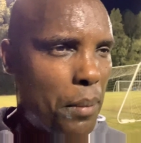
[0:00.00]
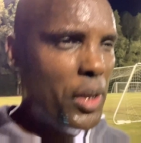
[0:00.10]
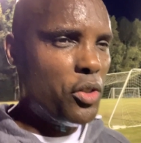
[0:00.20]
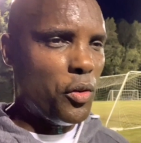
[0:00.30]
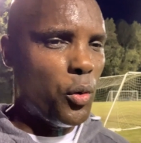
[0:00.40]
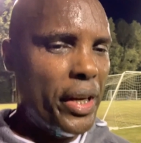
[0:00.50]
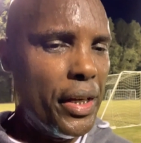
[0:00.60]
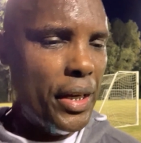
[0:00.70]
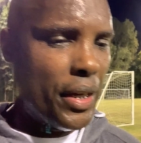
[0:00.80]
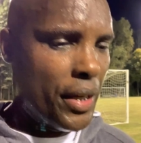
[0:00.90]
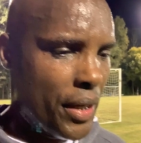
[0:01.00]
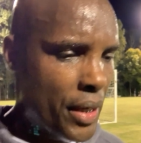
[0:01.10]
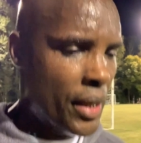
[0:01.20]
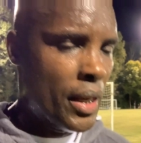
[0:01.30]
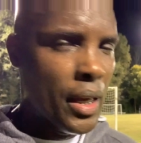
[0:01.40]
measure of when
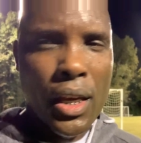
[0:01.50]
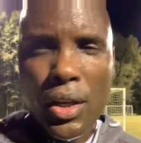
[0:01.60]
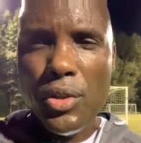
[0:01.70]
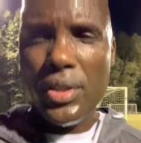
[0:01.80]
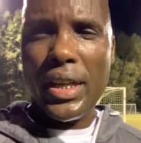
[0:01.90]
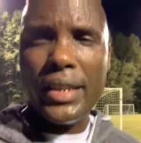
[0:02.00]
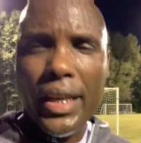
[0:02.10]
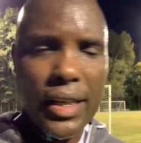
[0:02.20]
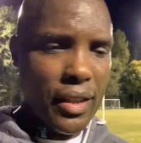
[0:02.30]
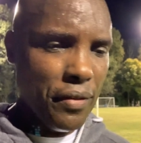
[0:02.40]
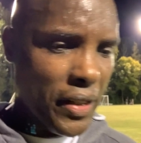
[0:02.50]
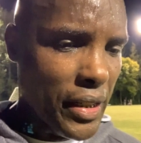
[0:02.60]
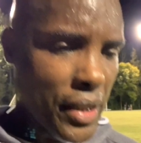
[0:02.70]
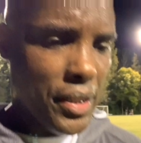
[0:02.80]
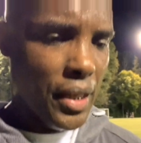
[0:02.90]
you start gaining the
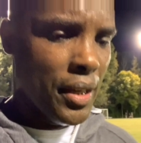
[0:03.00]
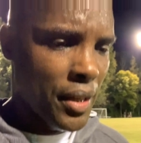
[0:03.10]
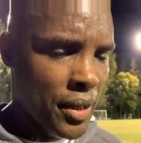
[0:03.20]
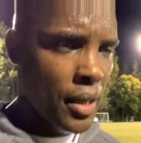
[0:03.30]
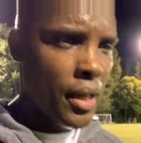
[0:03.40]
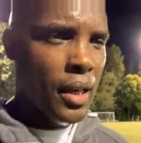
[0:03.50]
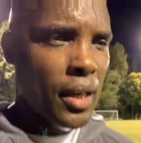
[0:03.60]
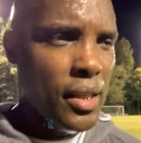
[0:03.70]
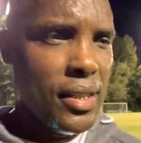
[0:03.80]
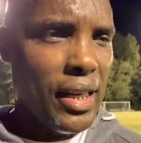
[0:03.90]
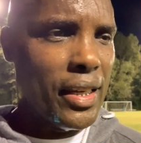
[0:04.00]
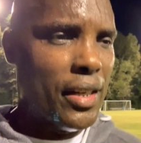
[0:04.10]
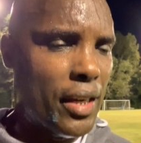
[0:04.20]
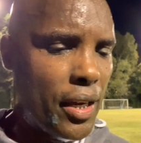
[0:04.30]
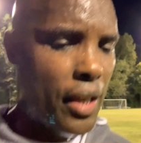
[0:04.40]
fitness, start
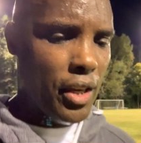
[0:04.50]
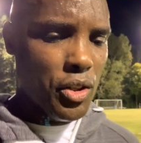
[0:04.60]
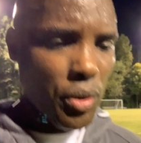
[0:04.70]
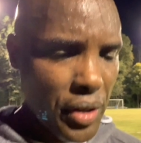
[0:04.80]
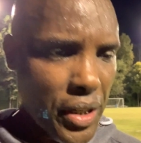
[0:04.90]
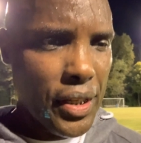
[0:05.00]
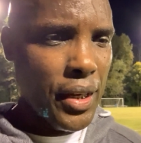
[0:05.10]
gaining the endurance,